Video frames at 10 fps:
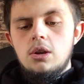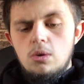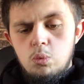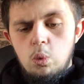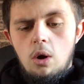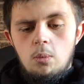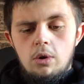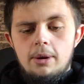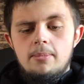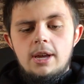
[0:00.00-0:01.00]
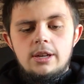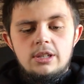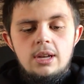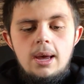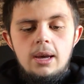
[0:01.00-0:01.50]
you won't want to
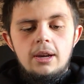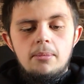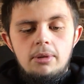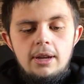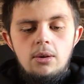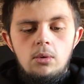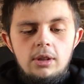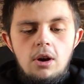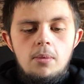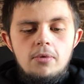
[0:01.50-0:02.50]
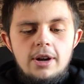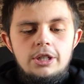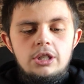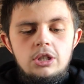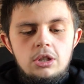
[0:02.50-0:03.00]
miss. Complete all the
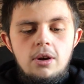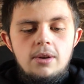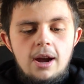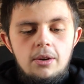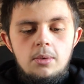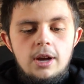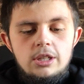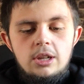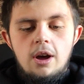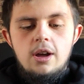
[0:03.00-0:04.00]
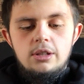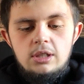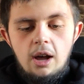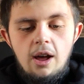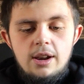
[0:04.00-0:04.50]
Operation Snowdown quests to earn
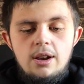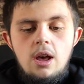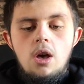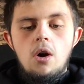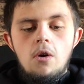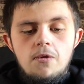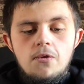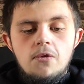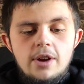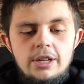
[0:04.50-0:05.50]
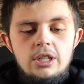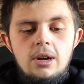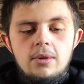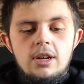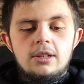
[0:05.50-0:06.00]
ton of free
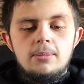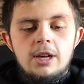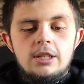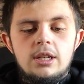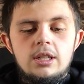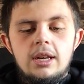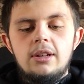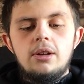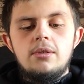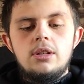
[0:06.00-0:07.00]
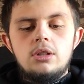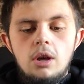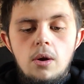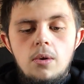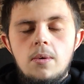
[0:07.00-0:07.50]
snowy cosmetics, including
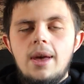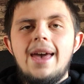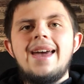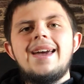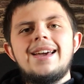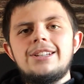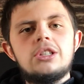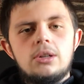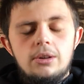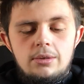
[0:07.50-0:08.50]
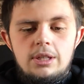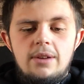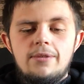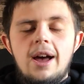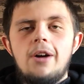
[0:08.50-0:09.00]
two
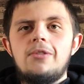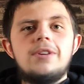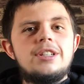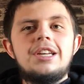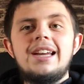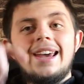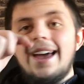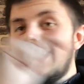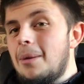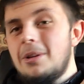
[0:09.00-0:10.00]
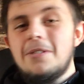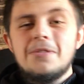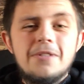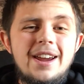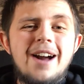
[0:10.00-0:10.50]
exclusive outfits. You're going to get a couple of
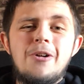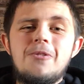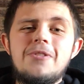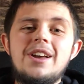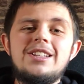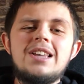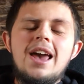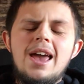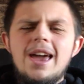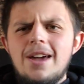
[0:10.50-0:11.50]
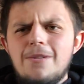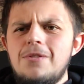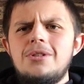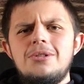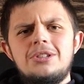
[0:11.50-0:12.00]
free outfits
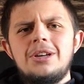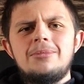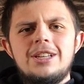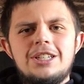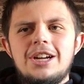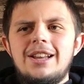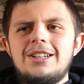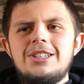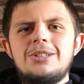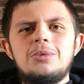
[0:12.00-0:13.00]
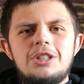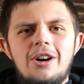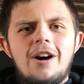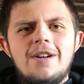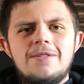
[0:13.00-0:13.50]
if you do some of these challenges, which
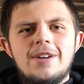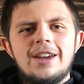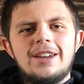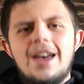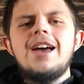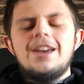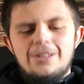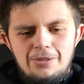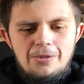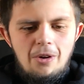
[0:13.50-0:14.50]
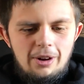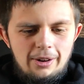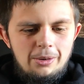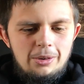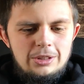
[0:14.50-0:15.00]
I think is
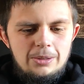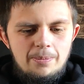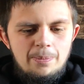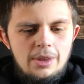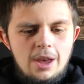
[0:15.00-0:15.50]
and awesome.